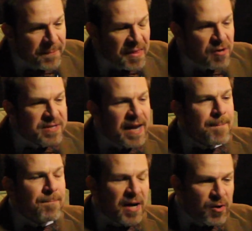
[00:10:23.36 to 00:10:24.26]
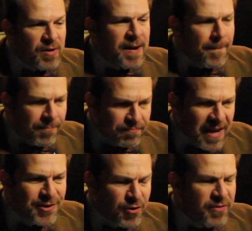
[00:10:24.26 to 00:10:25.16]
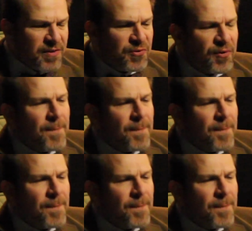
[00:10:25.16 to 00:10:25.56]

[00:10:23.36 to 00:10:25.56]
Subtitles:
There's a buttery nature to this.